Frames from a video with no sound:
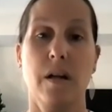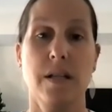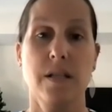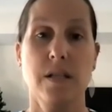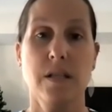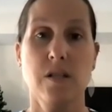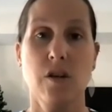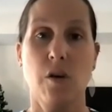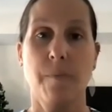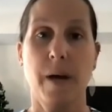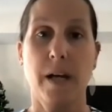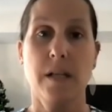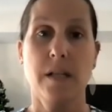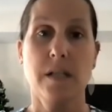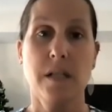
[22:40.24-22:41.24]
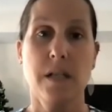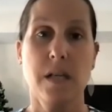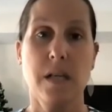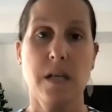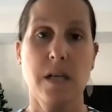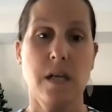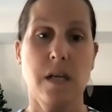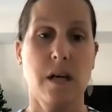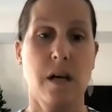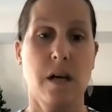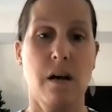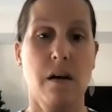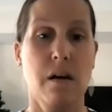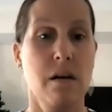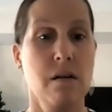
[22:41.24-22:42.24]
Let's just go back into
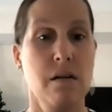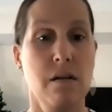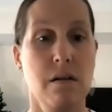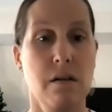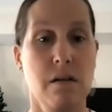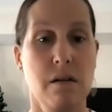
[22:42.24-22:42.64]
here.